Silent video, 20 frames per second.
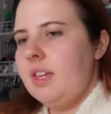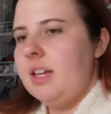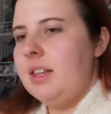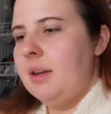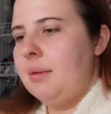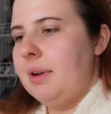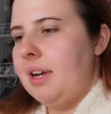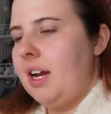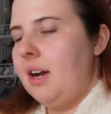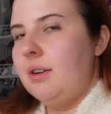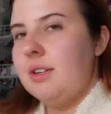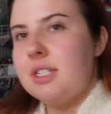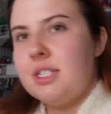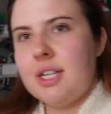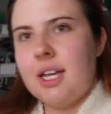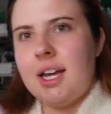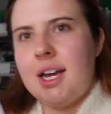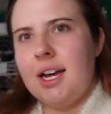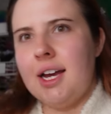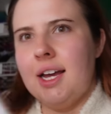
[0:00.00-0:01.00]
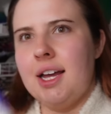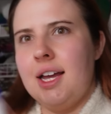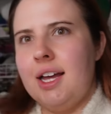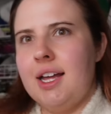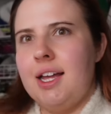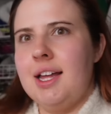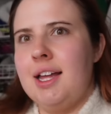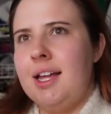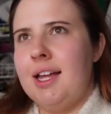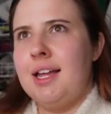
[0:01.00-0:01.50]
there we go. It's like a,
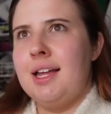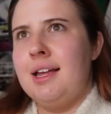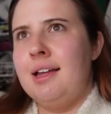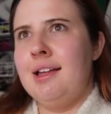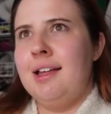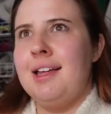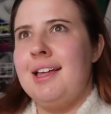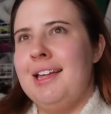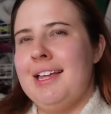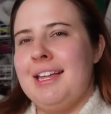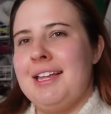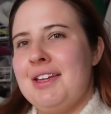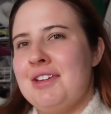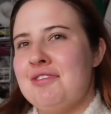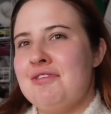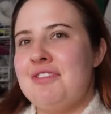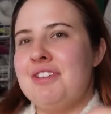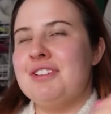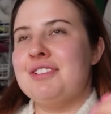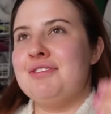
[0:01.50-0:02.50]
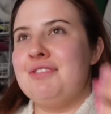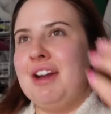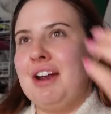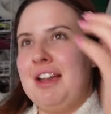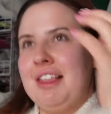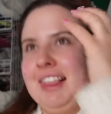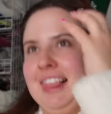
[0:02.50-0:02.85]
feels very